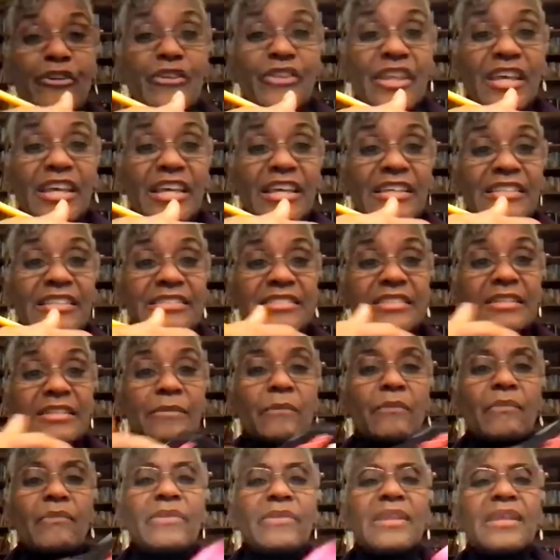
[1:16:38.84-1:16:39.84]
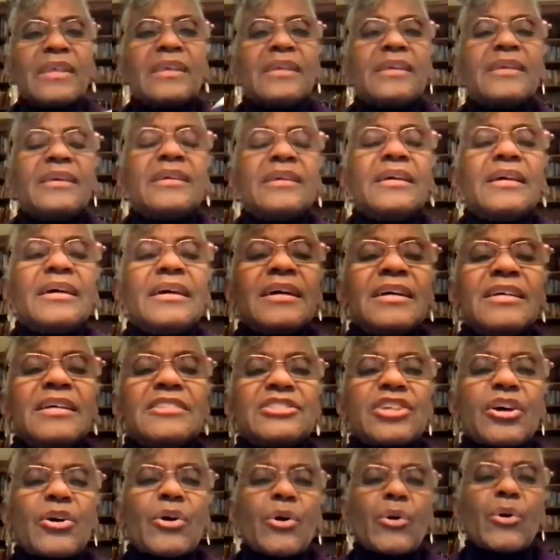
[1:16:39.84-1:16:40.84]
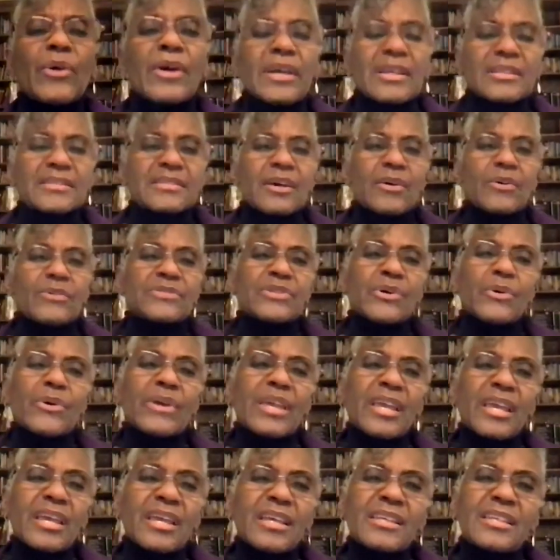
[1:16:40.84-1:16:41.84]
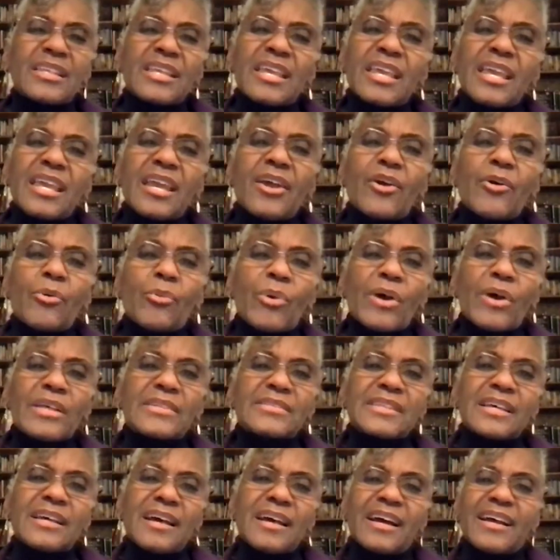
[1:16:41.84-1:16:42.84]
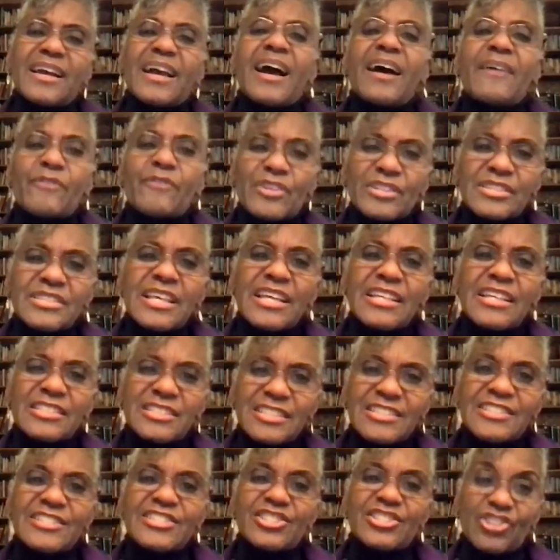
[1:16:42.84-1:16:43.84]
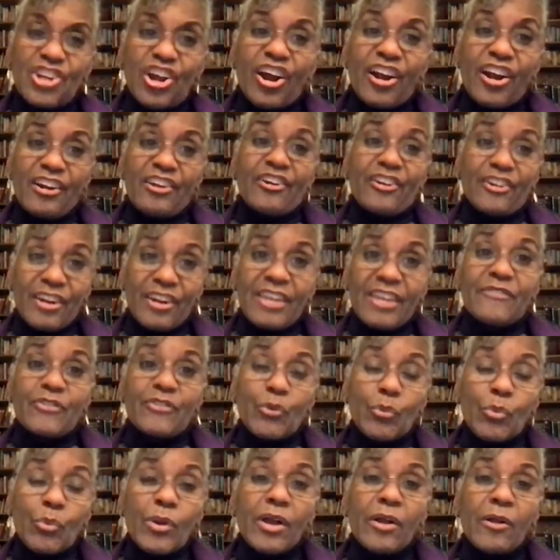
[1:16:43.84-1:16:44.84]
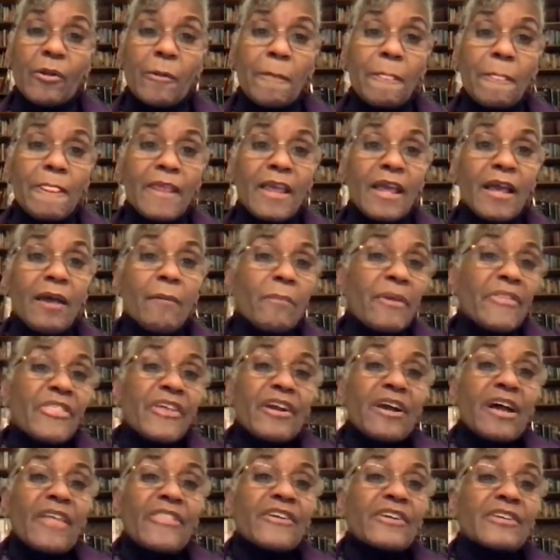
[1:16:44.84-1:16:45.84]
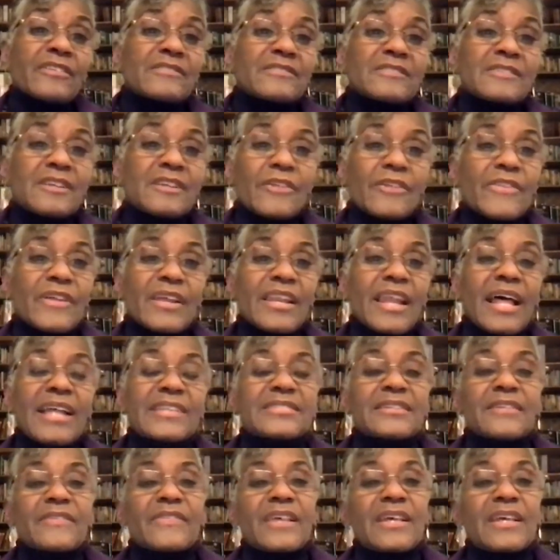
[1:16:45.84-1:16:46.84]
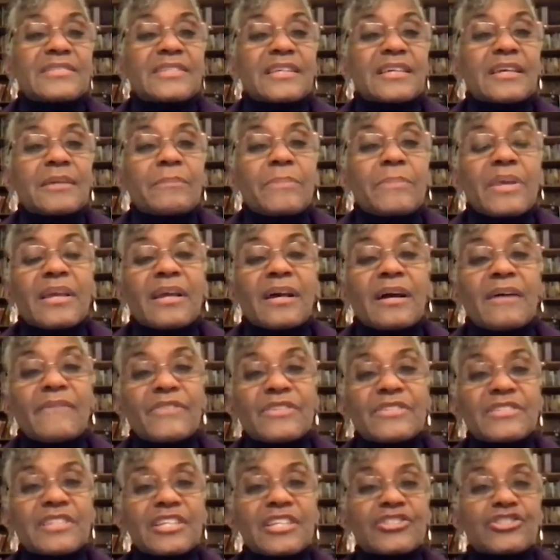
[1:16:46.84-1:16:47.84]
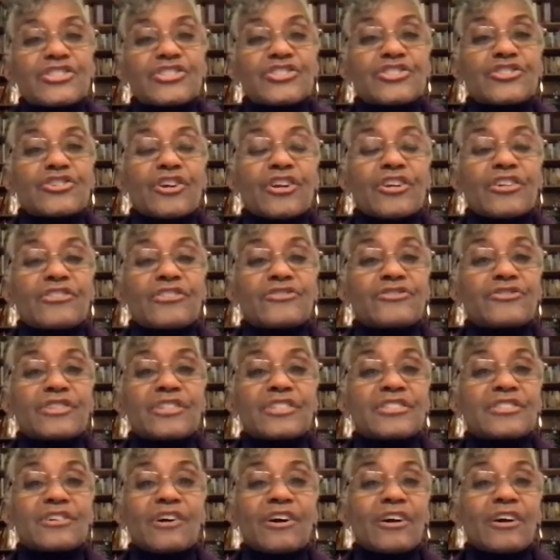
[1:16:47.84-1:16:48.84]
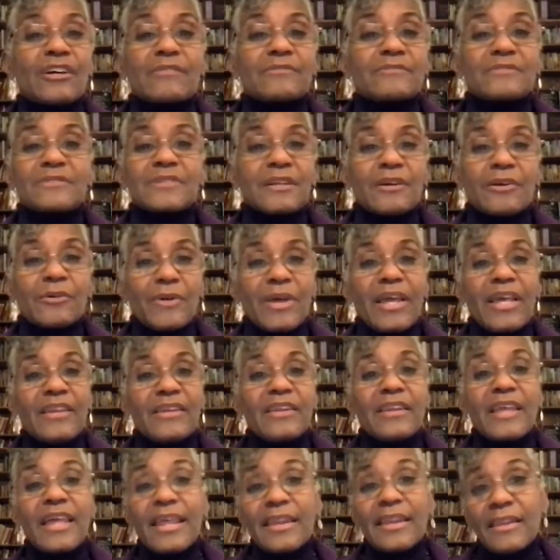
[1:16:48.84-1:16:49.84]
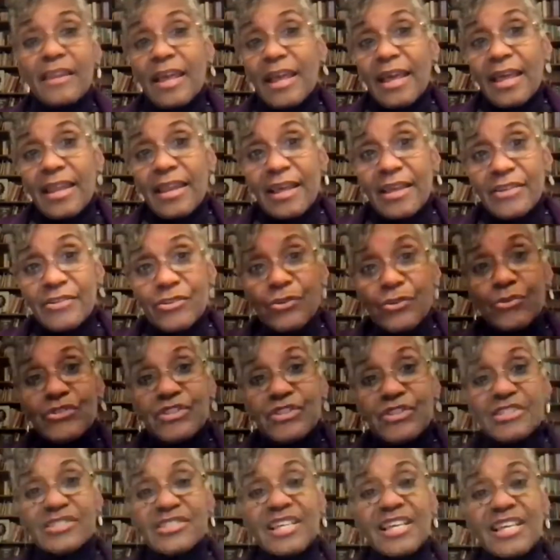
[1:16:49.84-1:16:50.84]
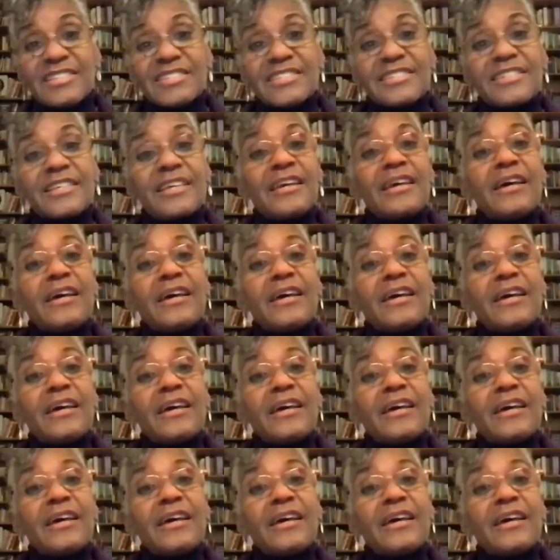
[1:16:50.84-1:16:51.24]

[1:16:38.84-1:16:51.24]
things. So here was a conversation starter, if you will. But there are other, you know, there are lots of things that could be conversation starters. You can talk, you know, and I do suggest